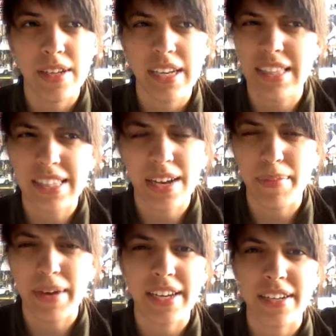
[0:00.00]
It's not
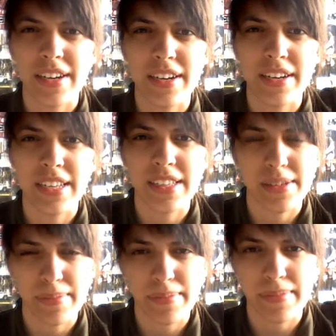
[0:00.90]
my guitar,
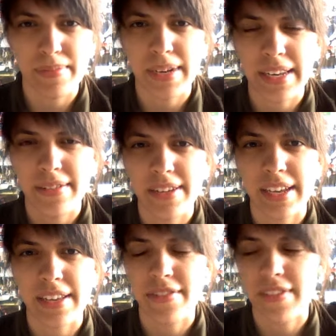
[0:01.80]
it's my
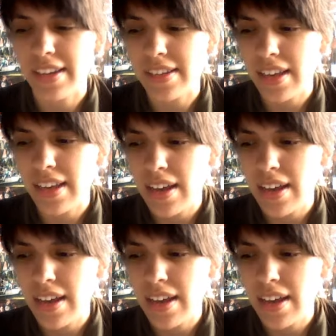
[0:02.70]
dad's friend's.